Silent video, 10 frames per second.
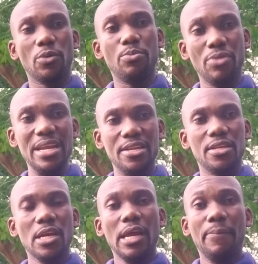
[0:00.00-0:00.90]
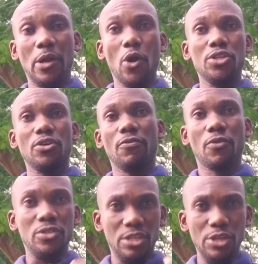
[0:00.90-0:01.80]
breed because of
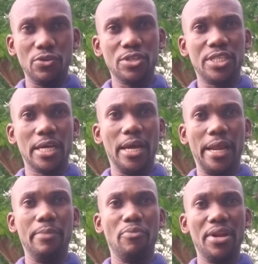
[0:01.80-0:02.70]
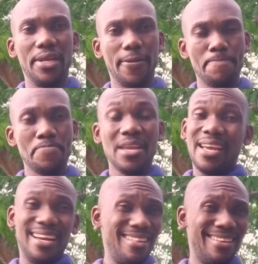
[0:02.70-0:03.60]
continuous inbreeding.
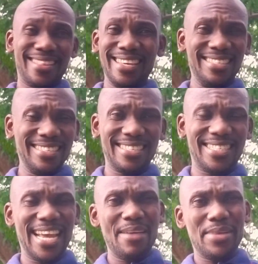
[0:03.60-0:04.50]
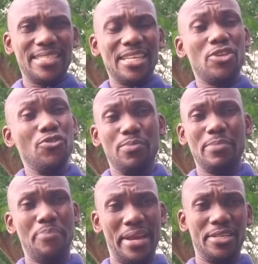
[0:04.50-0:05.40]
This is the same as in human
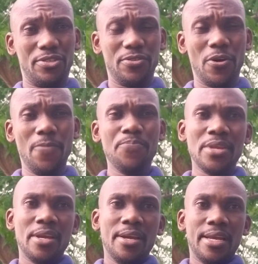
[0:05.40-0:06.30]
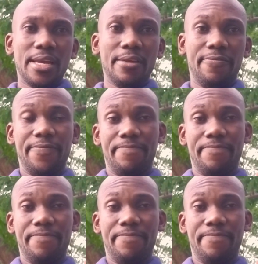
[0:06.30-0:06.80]
beings. If